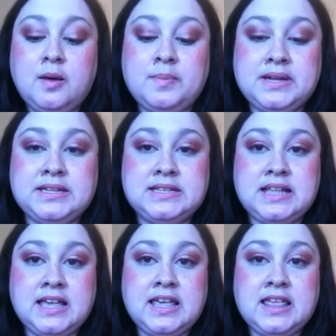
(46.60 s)
But
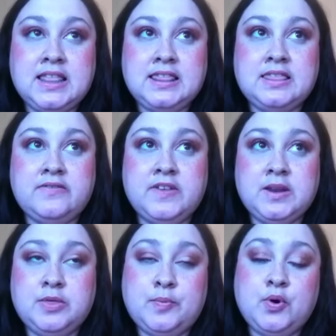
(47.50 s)

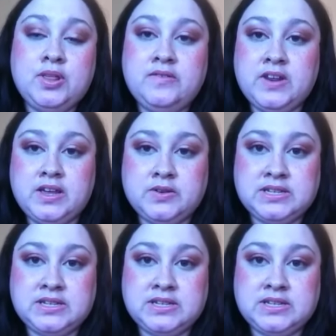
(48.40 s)
the point of the video